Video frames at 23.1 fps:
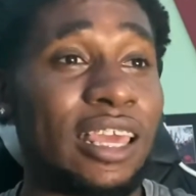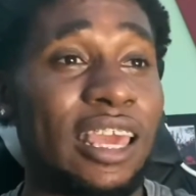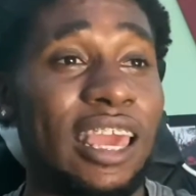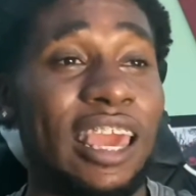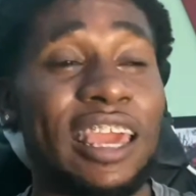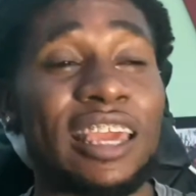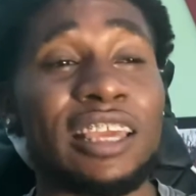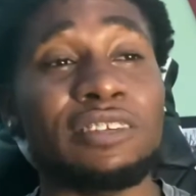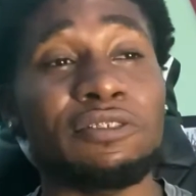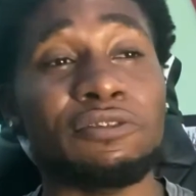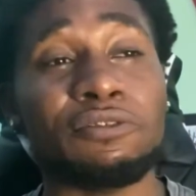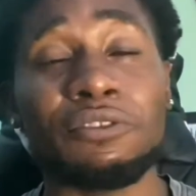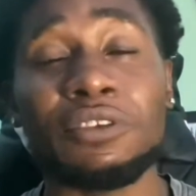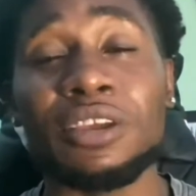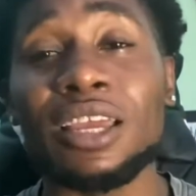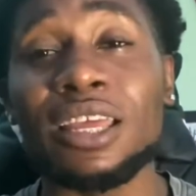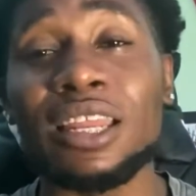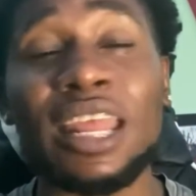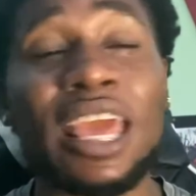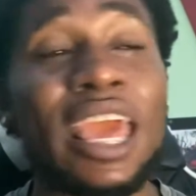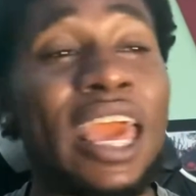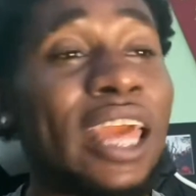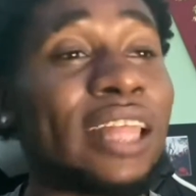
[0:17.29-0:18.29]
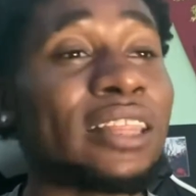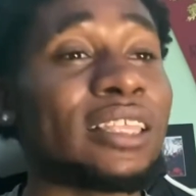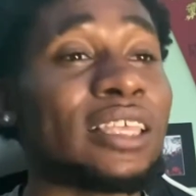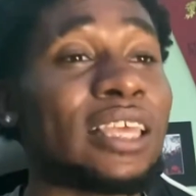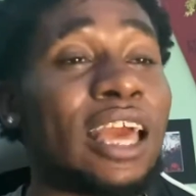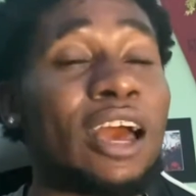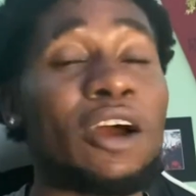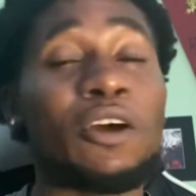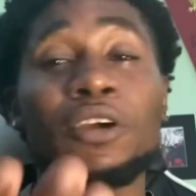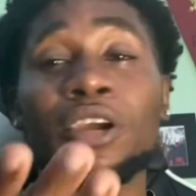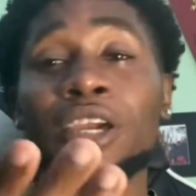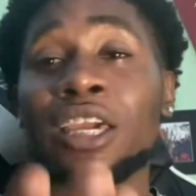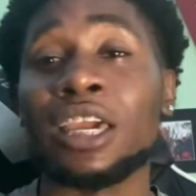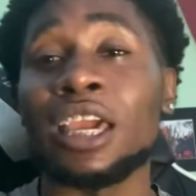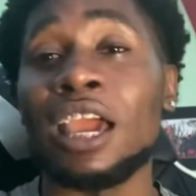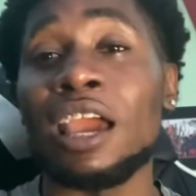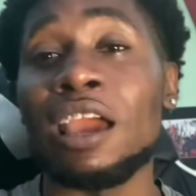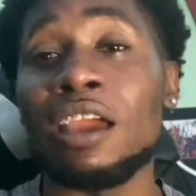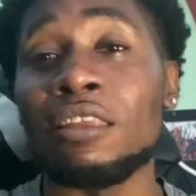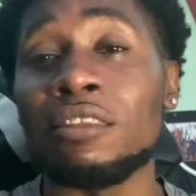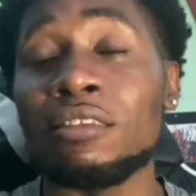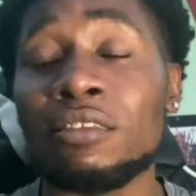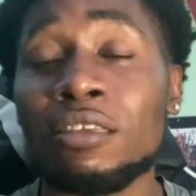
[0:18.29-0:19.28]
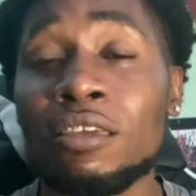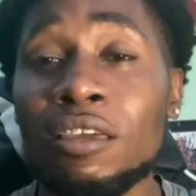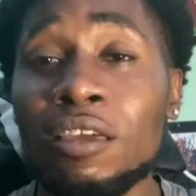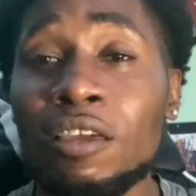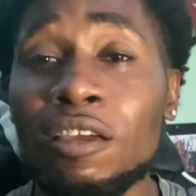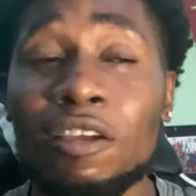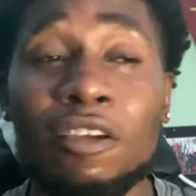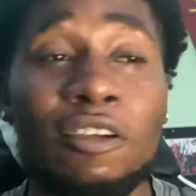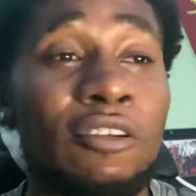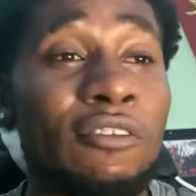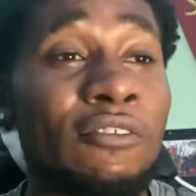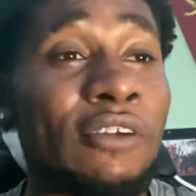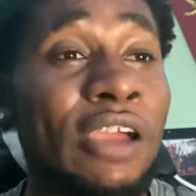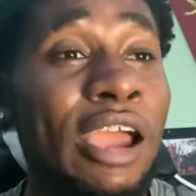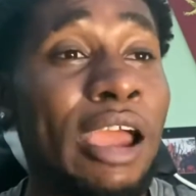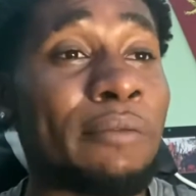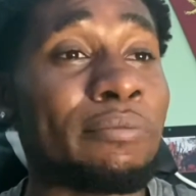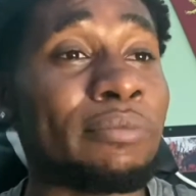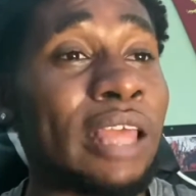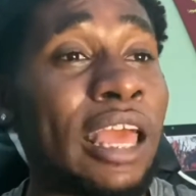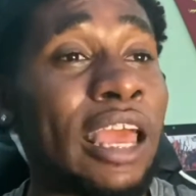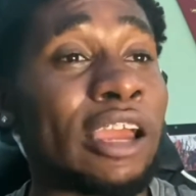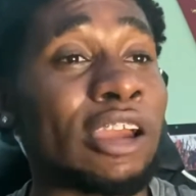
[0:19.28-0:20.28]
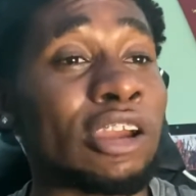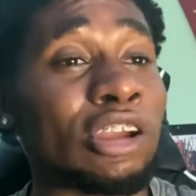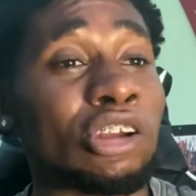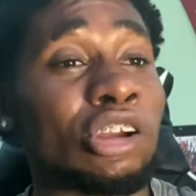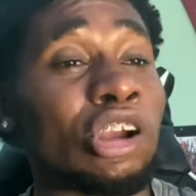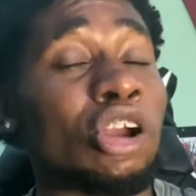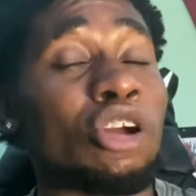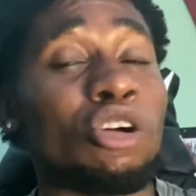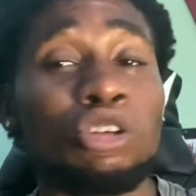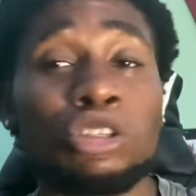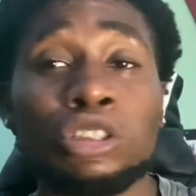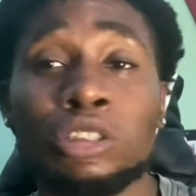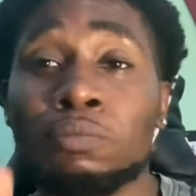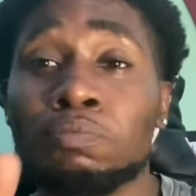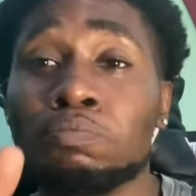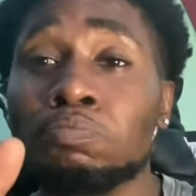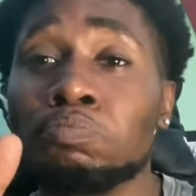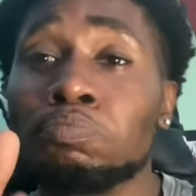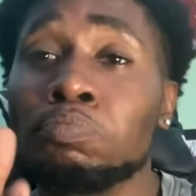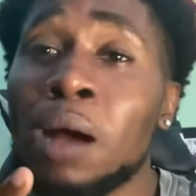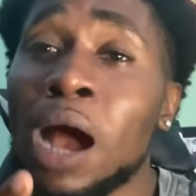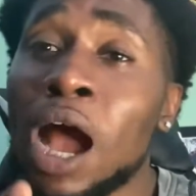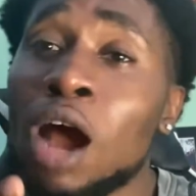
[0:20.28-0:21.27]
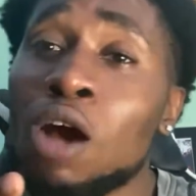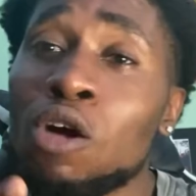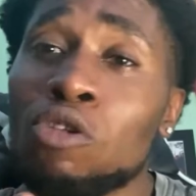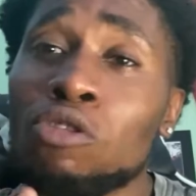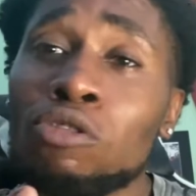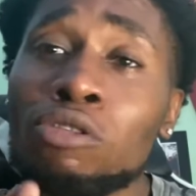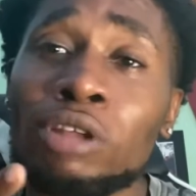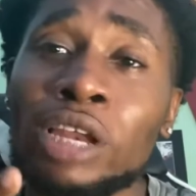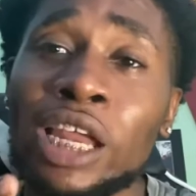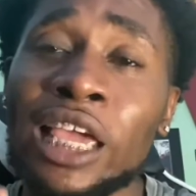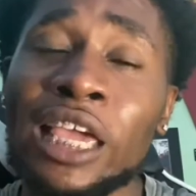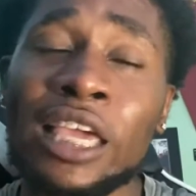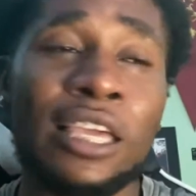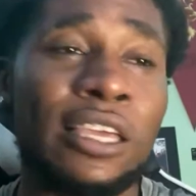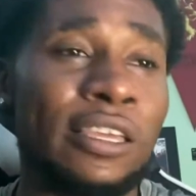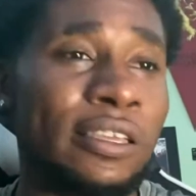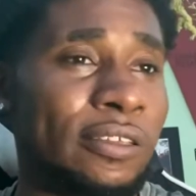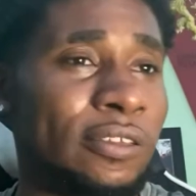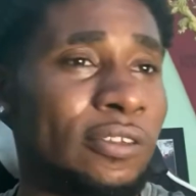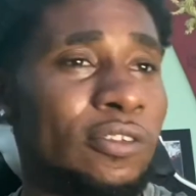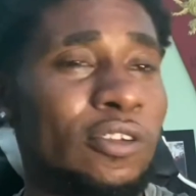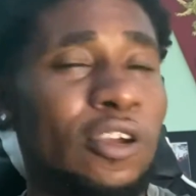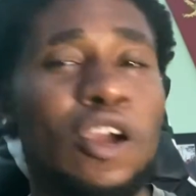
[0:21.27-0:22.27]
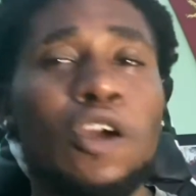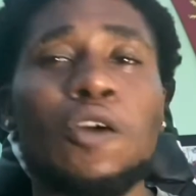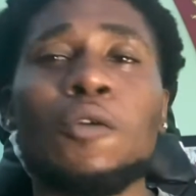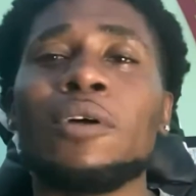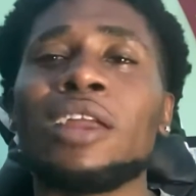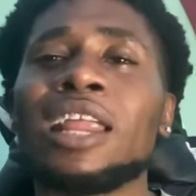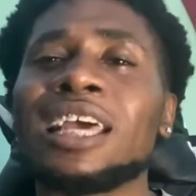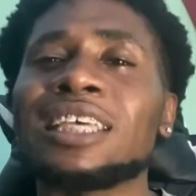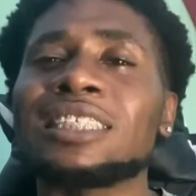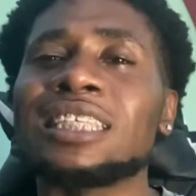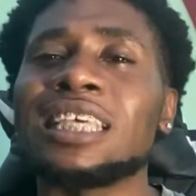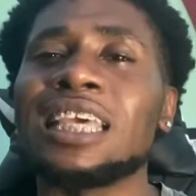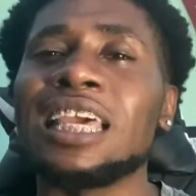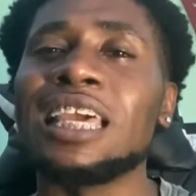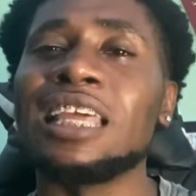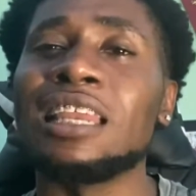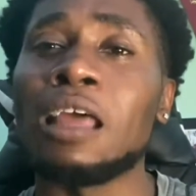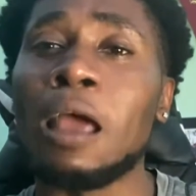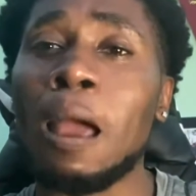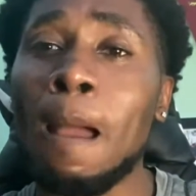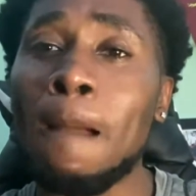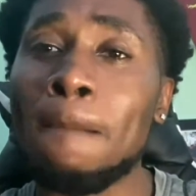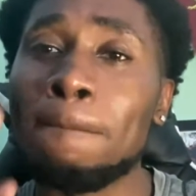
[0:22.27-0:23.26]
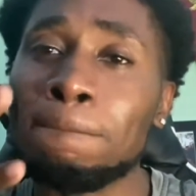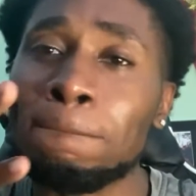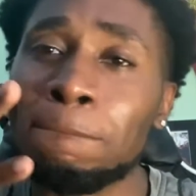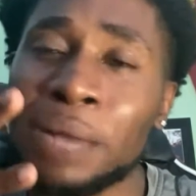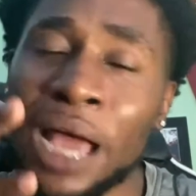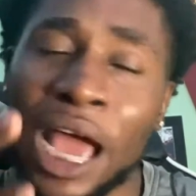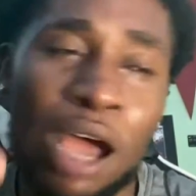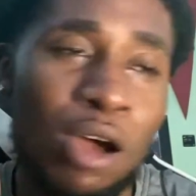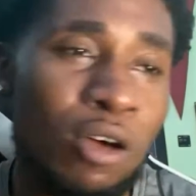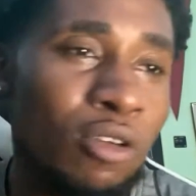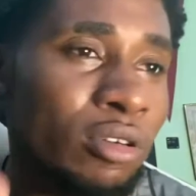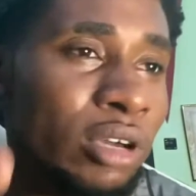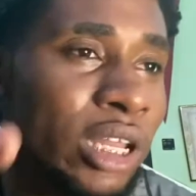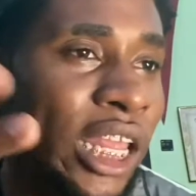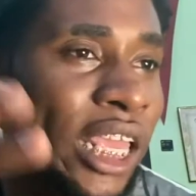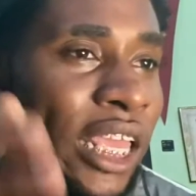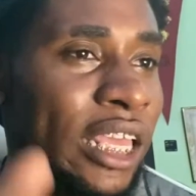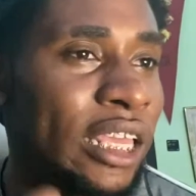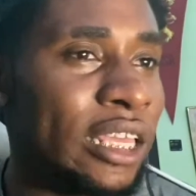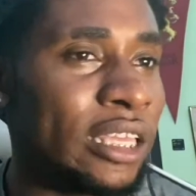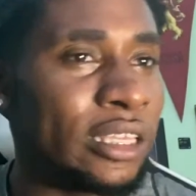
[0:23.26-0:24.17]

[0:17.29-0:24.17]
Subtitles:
And he's reenacting how Ken grabbed that girl's body. You heard what I said? Her body.